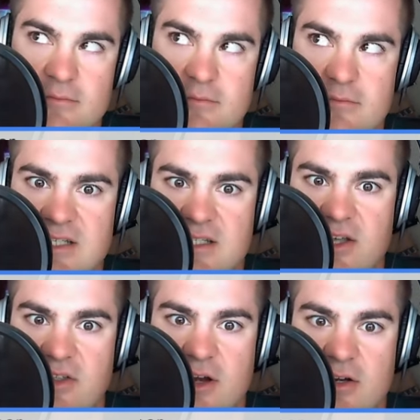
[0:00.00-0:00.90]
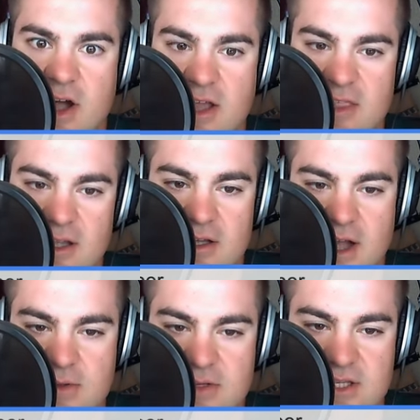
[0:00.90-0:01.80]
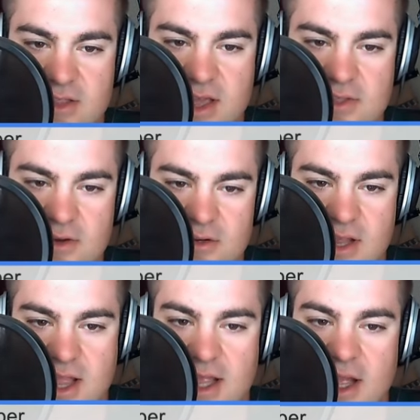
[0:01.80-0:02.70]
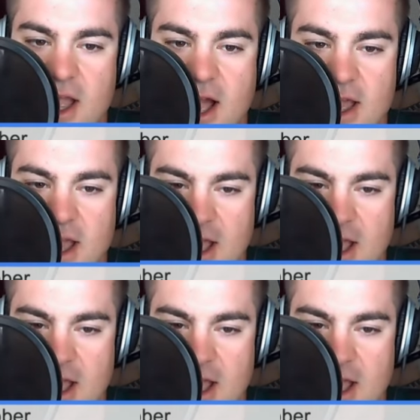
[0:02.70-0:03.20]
is it still there? No, I think I was there the other day. I